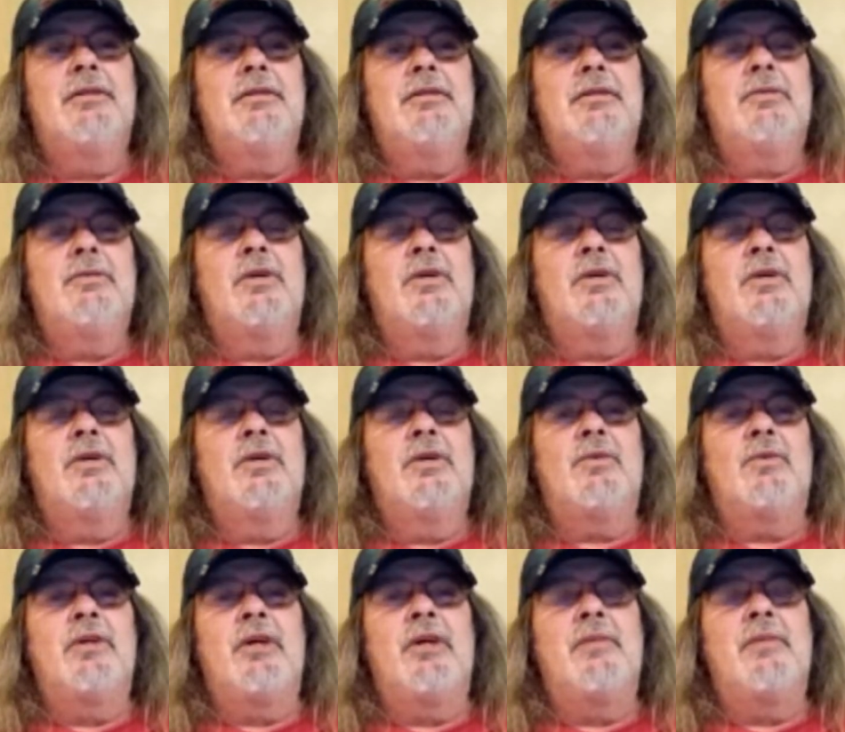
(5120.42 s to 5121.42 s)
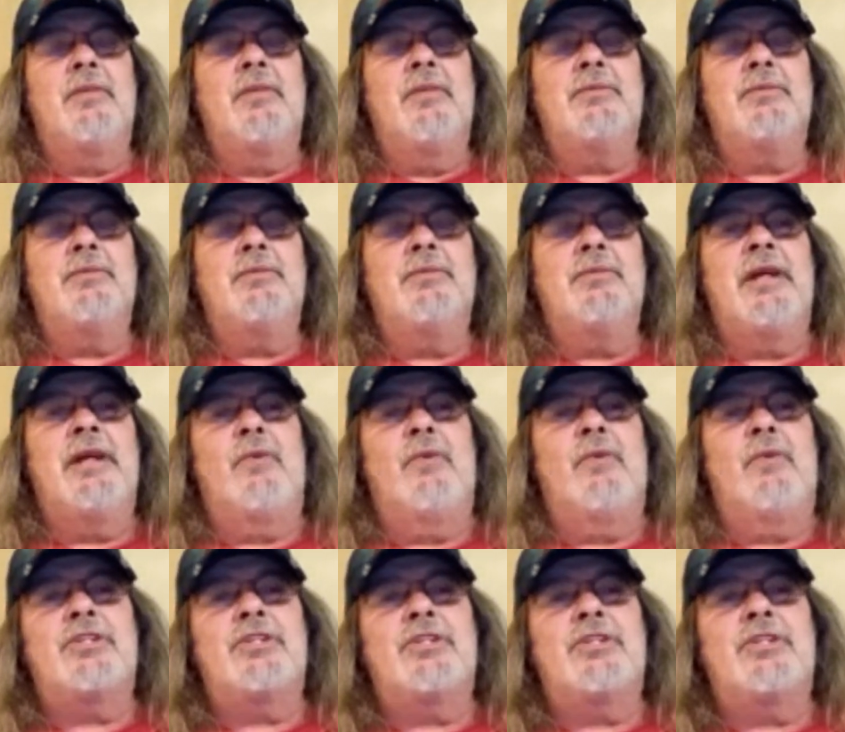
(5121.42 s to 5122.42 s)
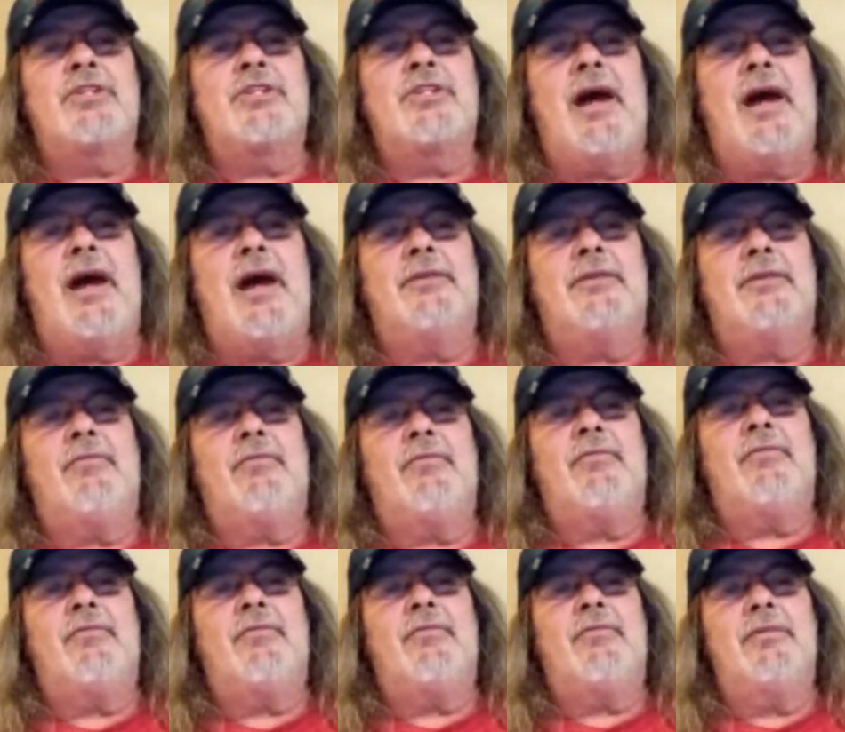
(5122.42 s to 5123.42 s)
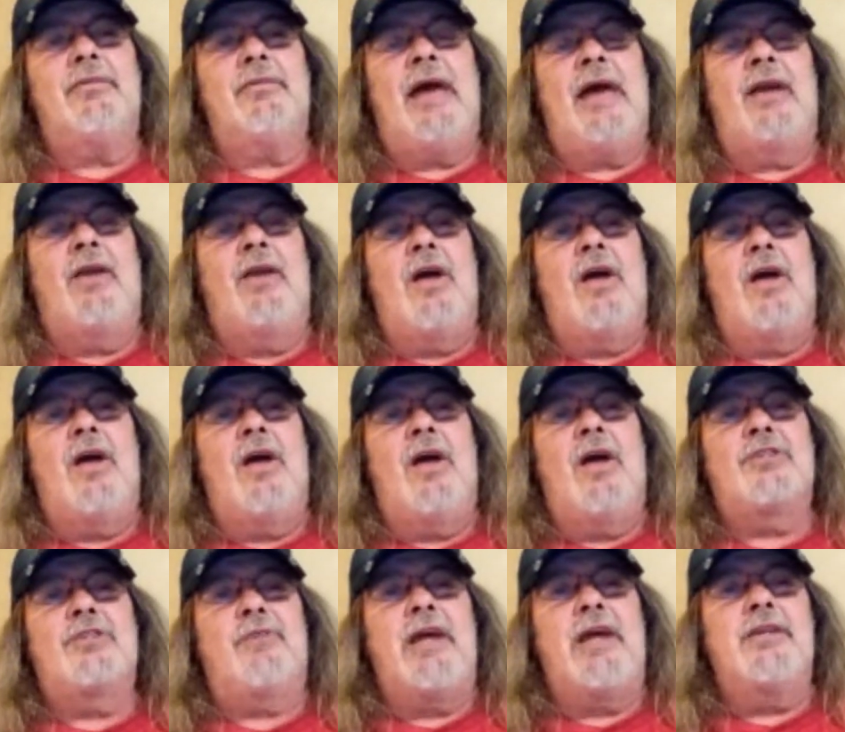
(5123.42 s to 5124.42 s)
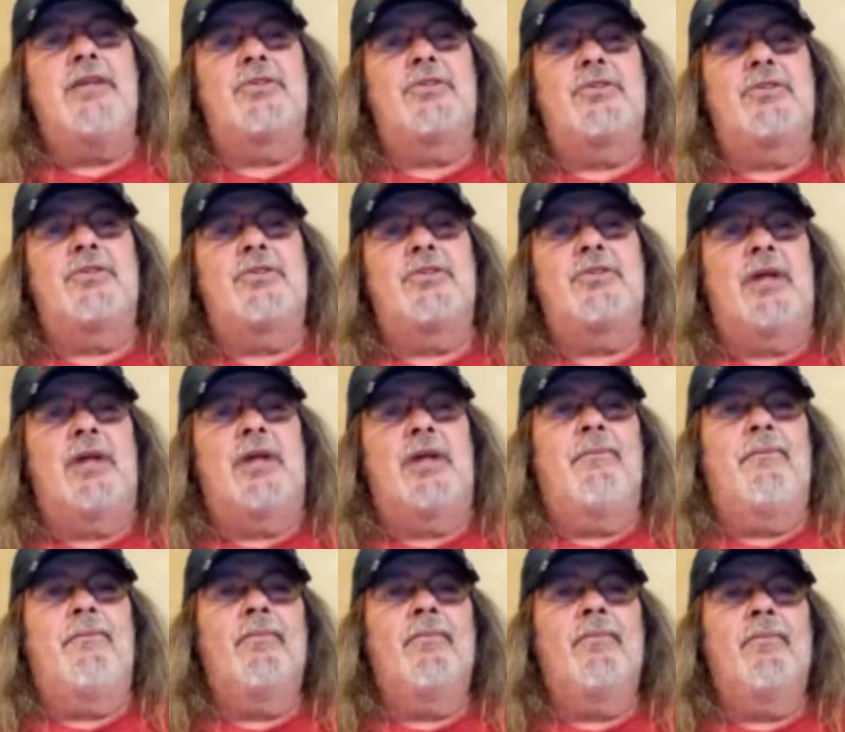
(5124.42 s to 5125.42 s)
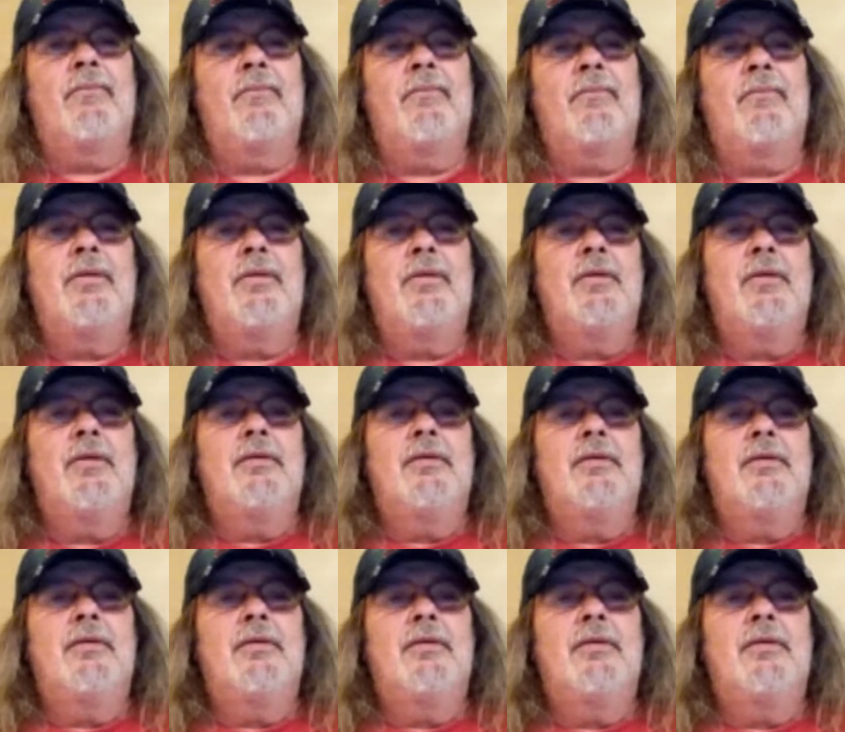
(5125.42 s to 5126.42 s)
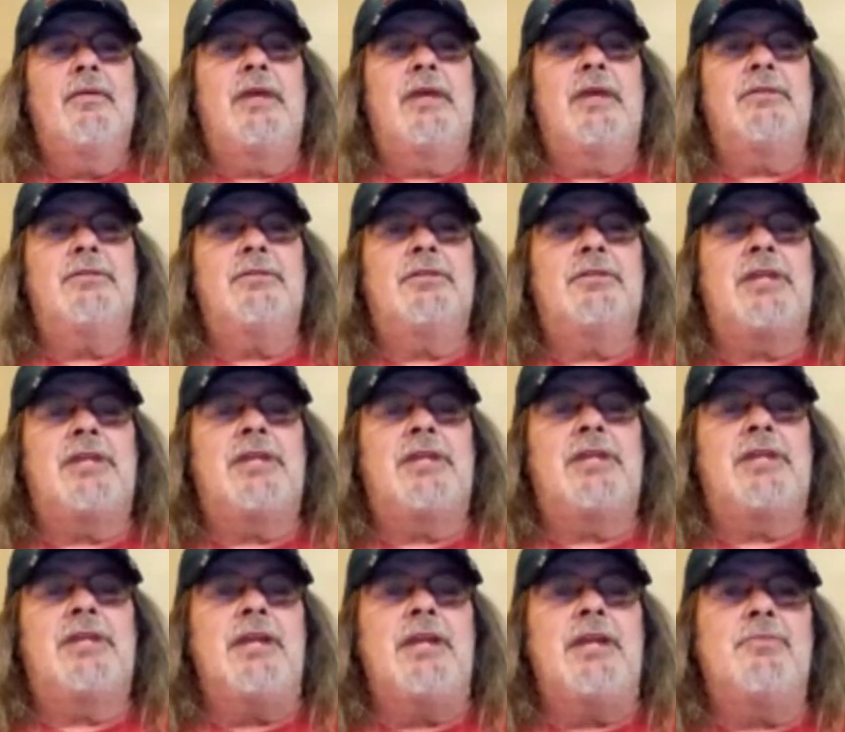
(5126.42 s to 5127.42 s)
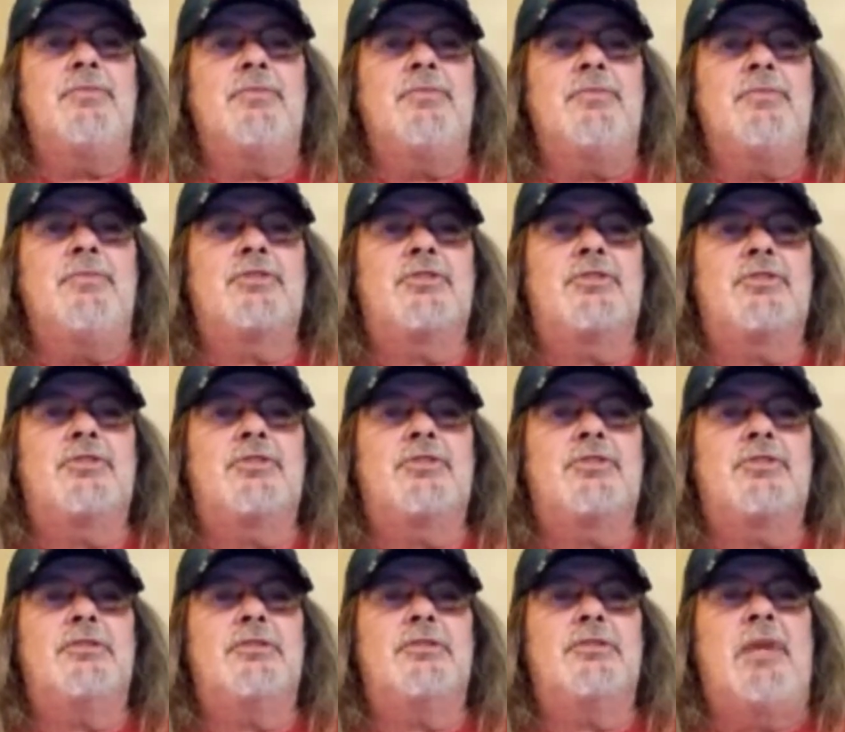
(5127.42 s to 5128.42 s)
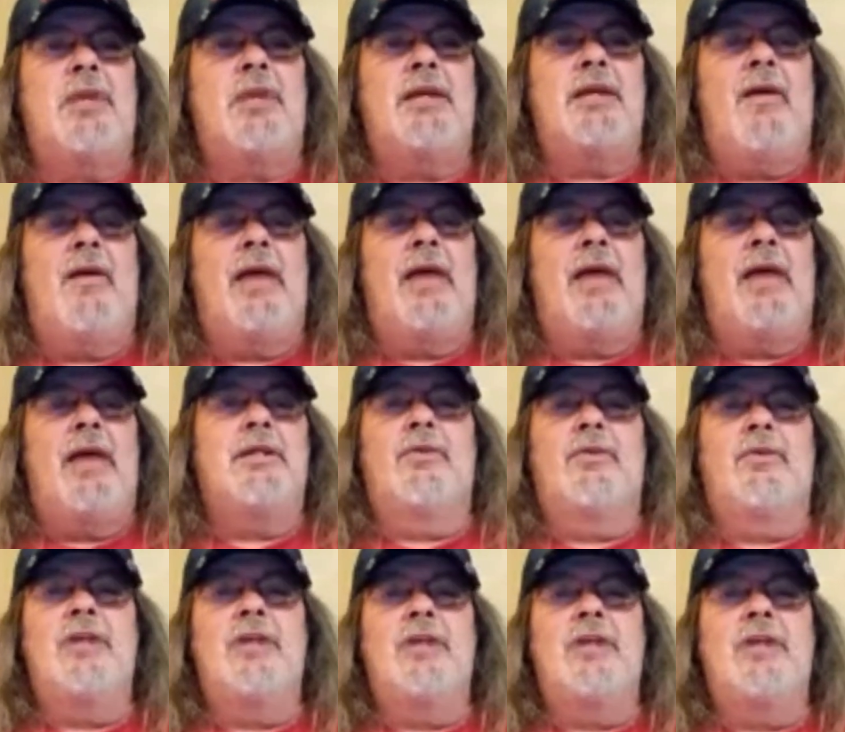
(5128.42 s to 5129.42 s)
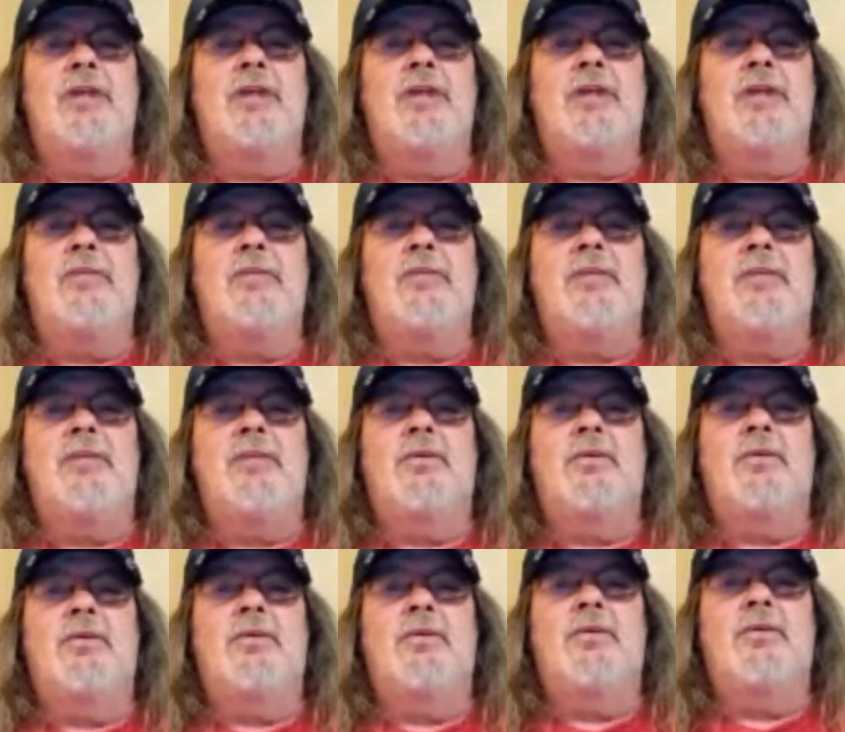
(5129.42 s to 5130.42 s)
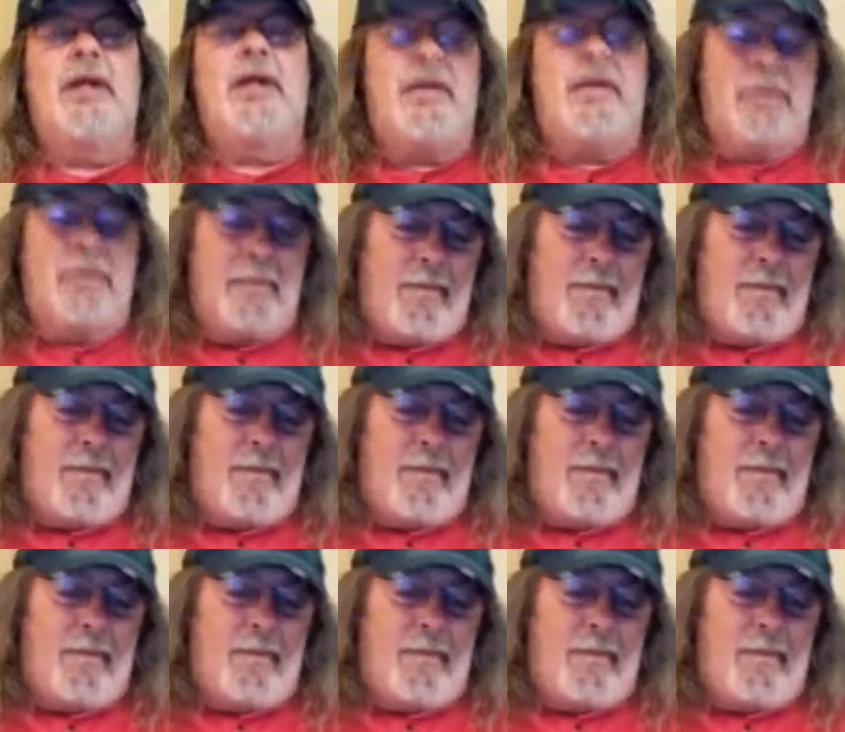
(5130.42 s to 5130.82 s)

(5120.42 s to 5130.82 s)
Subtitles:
One of them wasn't that rich guy out of Las Vegas or something that keeps spending all that money on the Russian women or whatever.